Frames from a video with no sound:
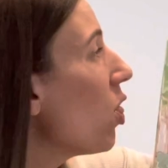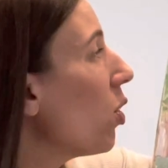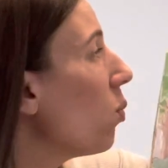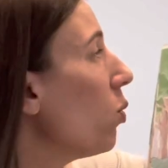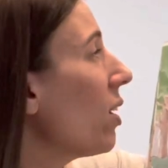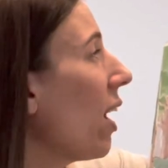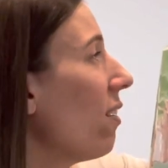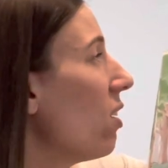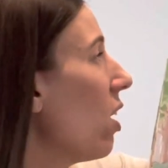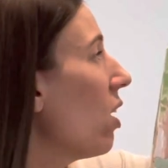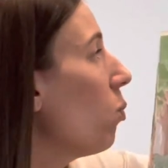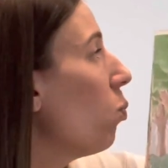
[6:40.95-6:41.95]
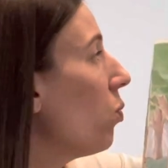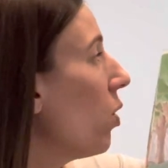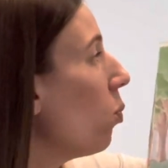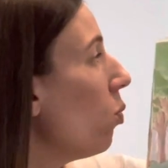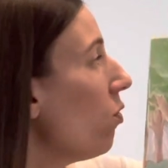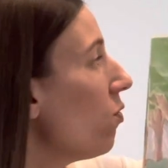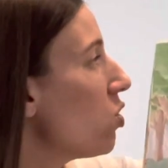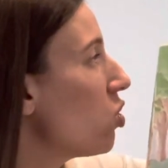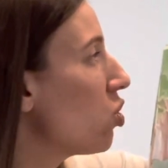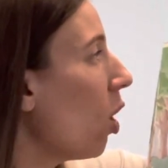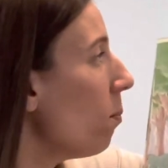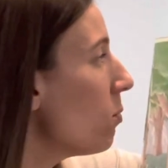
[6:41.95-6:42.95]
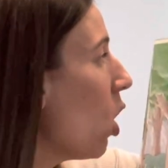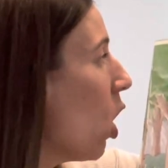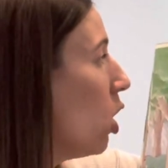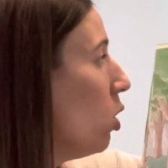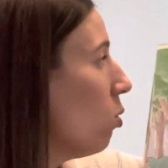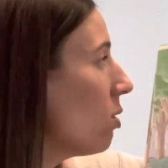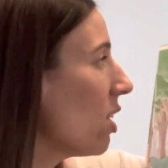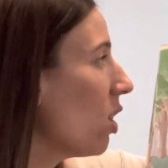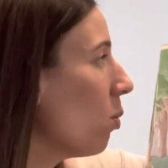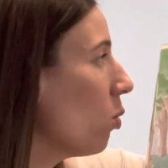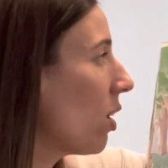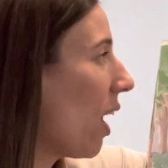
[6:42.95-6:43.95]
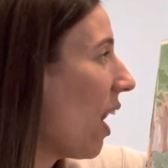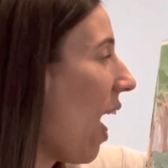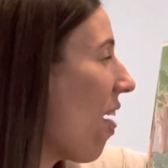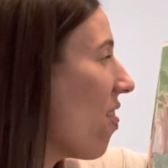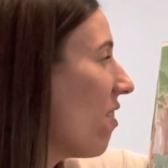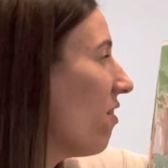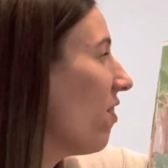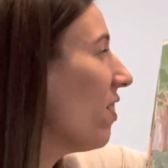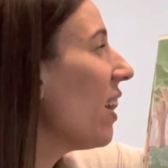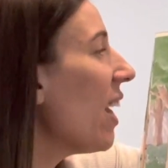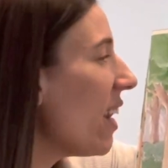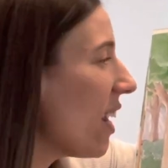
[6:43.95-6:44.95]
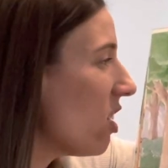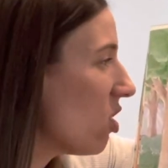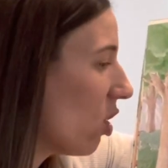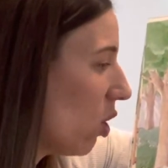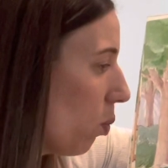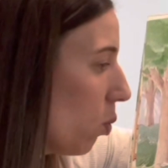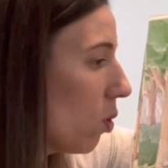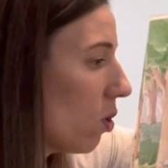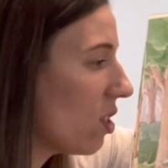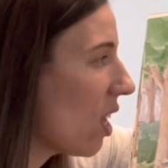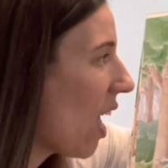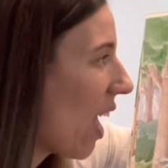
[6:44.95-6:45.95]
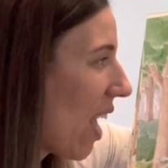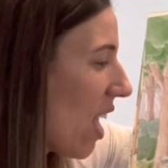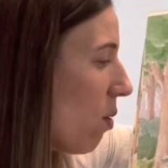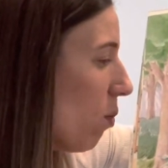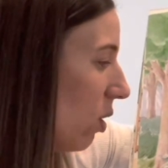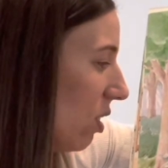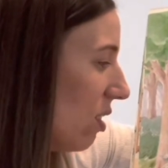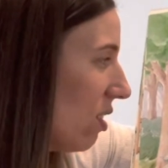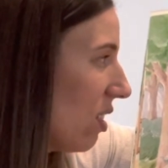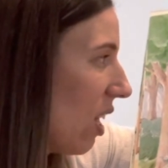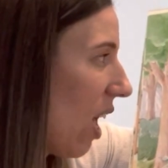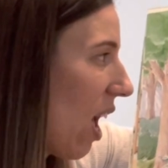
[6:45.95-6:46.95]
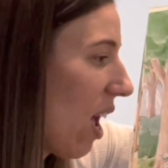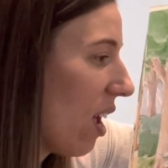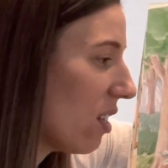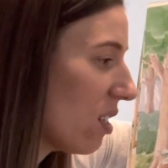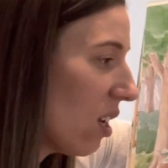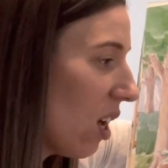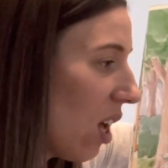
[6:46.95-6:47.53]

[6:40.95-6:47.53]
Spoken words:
The wolf stopped, looked at the woodcutter, and then fled into the woods. He was scared.